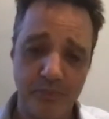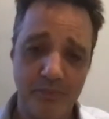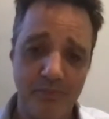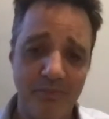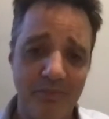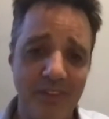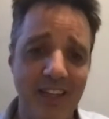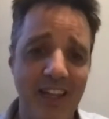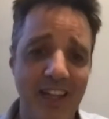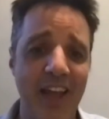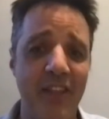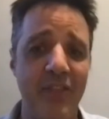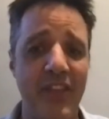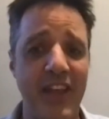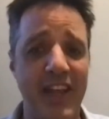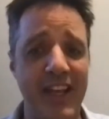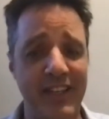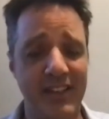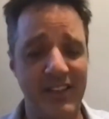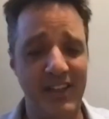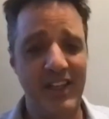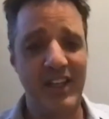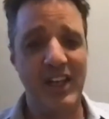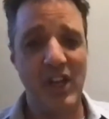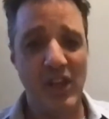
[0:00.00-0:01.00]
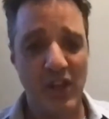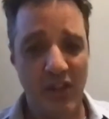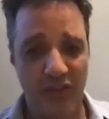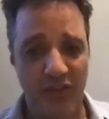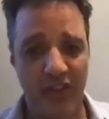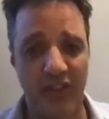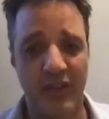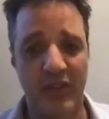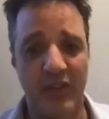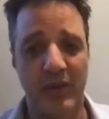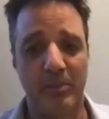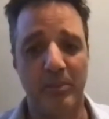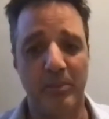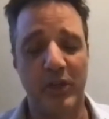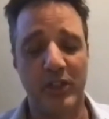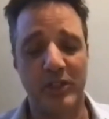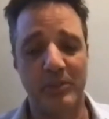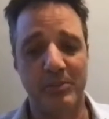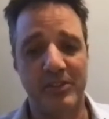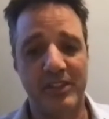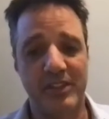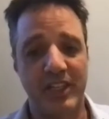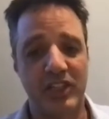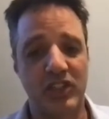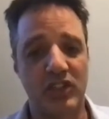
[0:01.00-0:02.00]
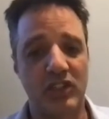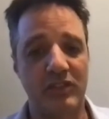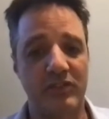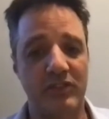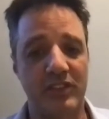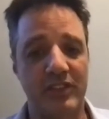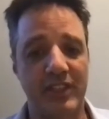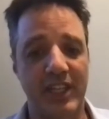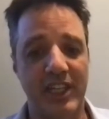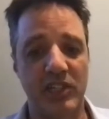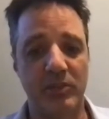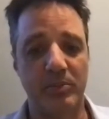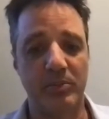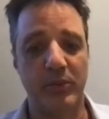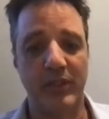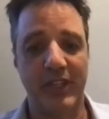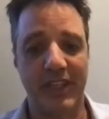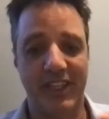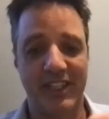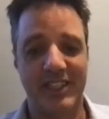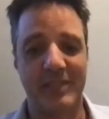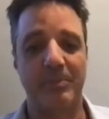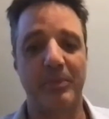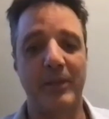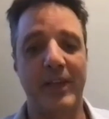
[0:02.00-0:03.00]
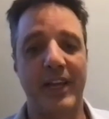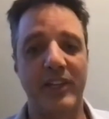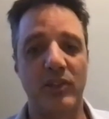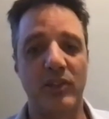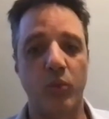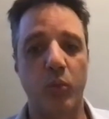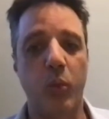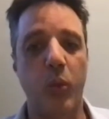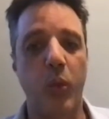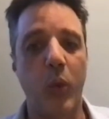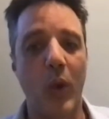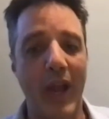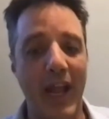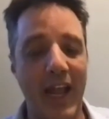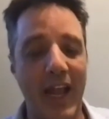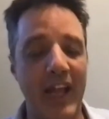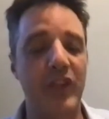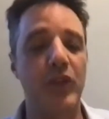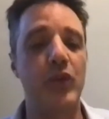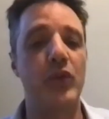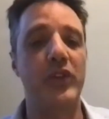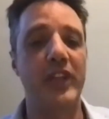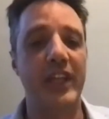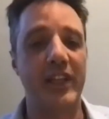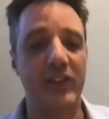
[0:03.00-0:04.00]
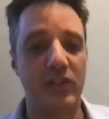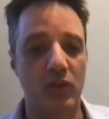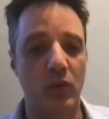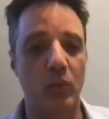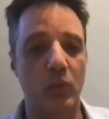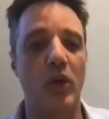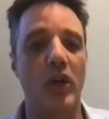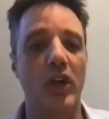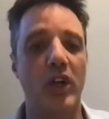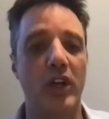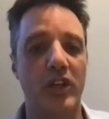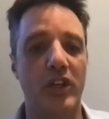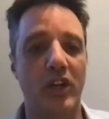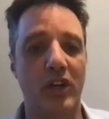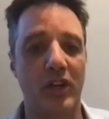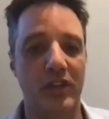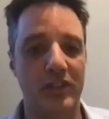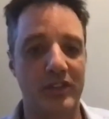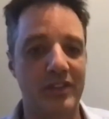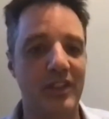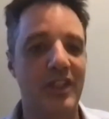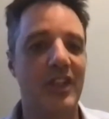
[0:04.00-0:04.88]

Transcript: and then the bottom section of the dashboard explains where you need to work on